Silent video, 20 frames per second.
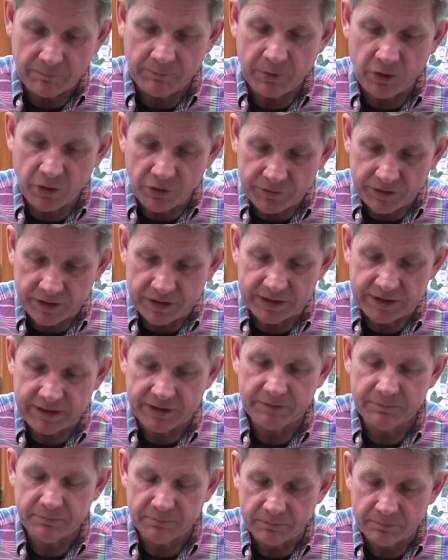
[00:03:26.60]
pop the
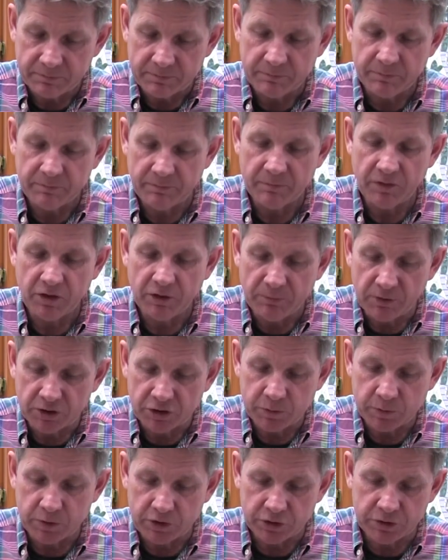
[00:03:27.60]

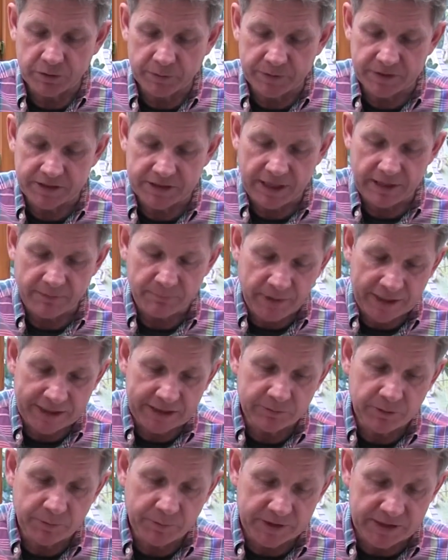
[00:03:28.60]
modules up and down, bang
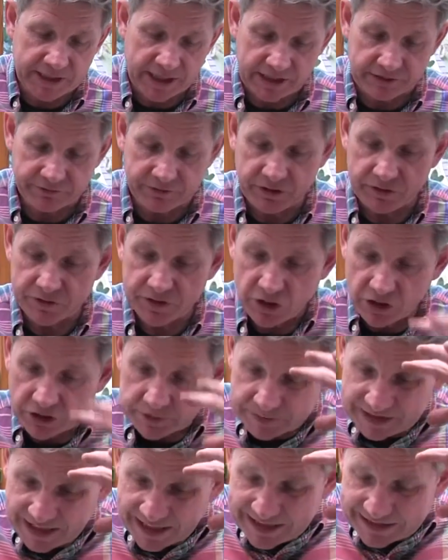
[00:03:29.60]
them up and down a few
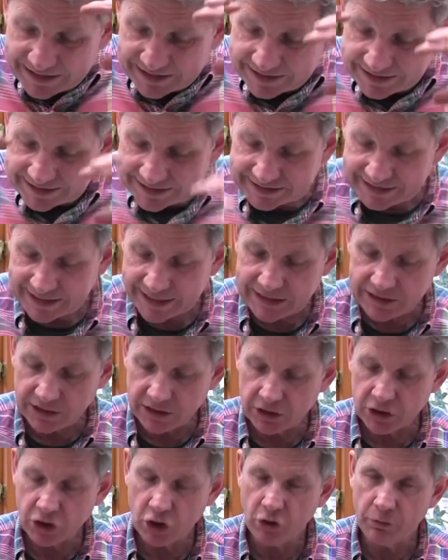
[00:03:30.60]
times to
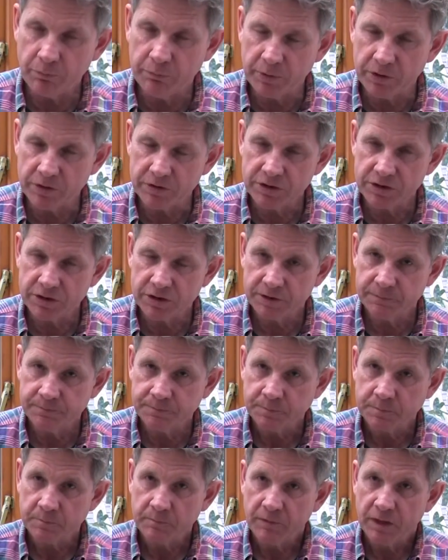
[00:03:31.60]
settle the compost,
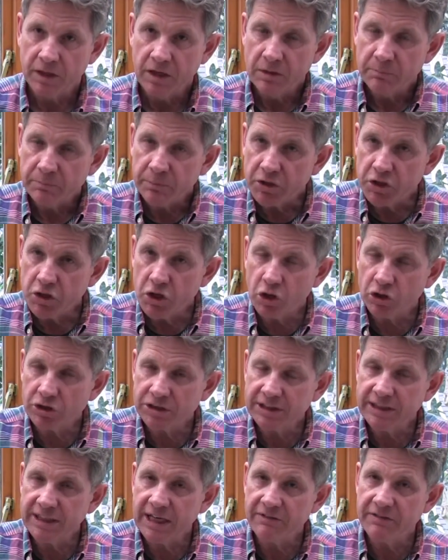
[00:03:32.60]
but
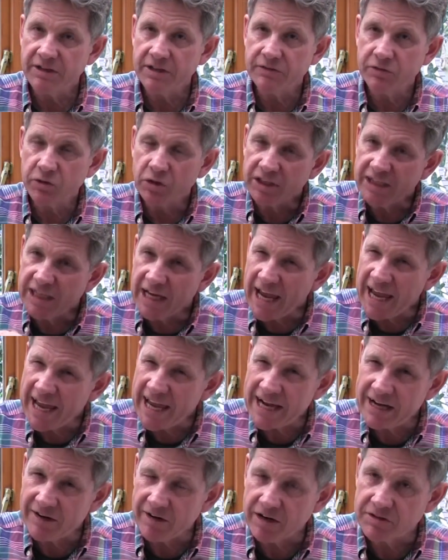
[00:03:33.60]
not to get rid of all the
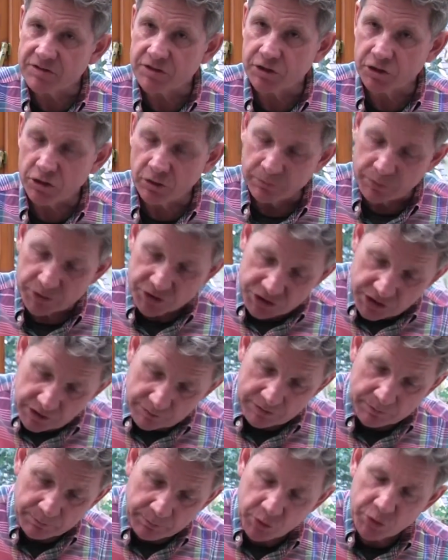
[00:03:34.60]
air out of the compost. You
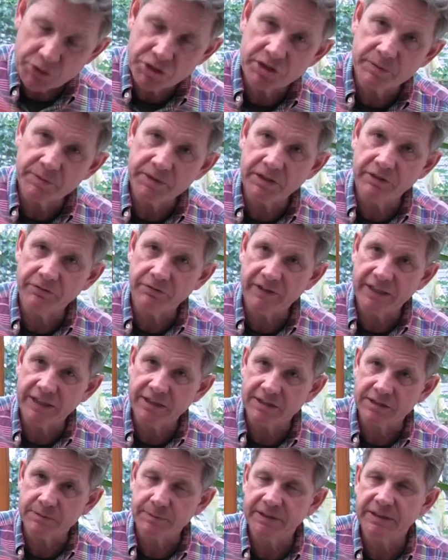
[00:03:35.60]
don't want to push it with your
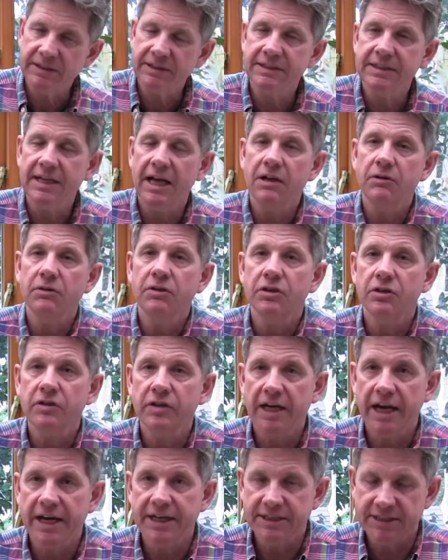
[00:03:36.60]
fingers, because that will
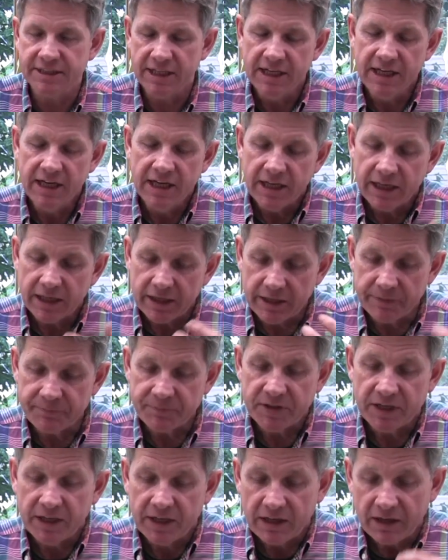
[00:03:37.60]
create
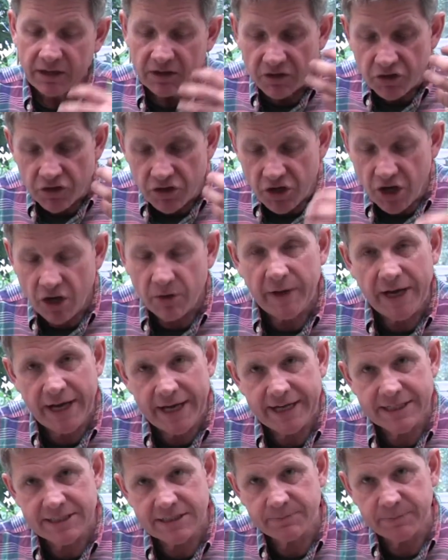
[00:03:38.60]
no
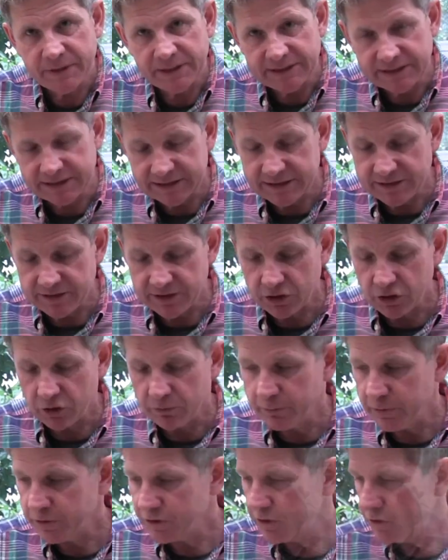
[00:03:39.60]
air spaces in the
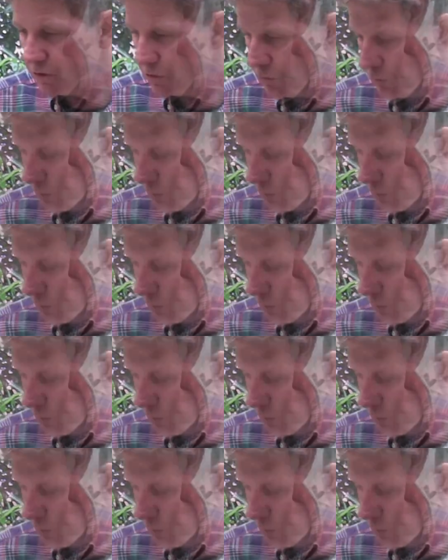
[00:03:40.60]
compost at